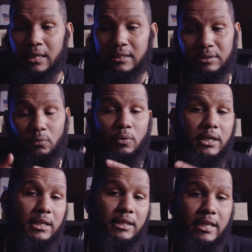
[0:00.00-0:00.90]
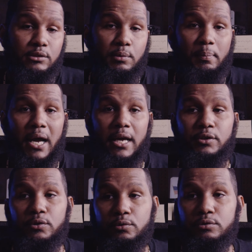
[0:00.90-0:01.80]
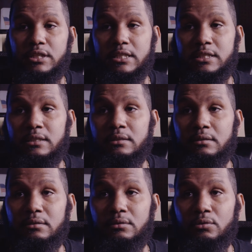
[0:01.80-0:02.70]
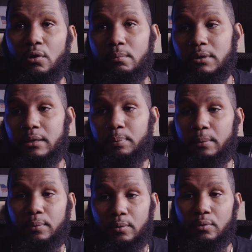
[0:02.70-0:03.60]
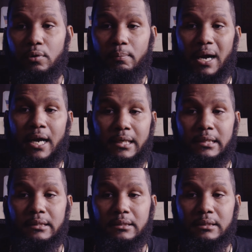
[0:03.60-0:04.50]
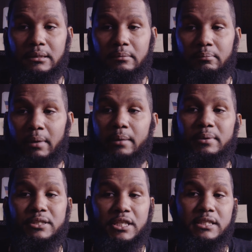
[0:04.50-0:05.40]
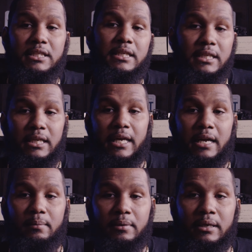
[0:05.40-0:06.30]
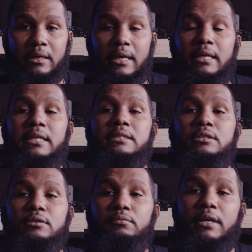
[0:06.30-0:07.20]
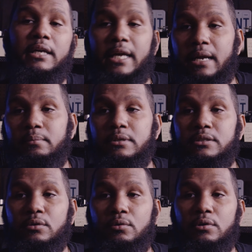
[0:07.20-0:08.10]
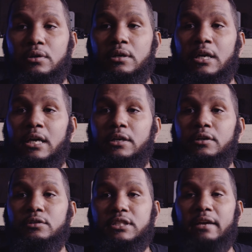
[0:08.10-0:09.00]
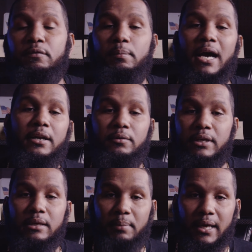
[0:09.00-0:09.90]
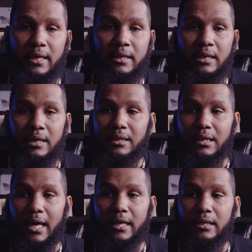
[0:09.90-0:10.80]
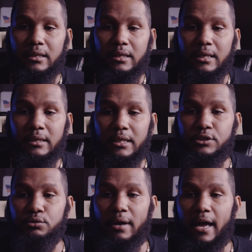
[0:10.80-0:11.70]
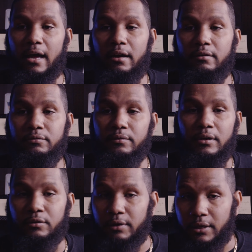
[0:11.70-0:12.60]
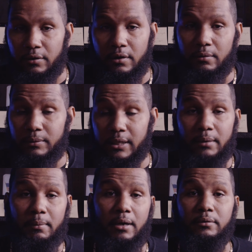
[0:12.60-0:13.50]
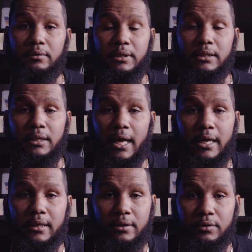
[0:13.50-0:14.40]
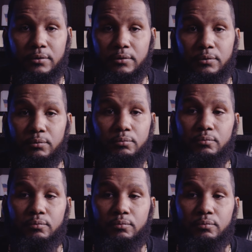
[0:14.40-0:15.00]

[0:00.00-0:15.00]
Because one of the things with buying used is normally people who are buying it maybe just getting into Red cameras, or say if you buy it on eBay, like unless you have a credit card with that amount on it, like you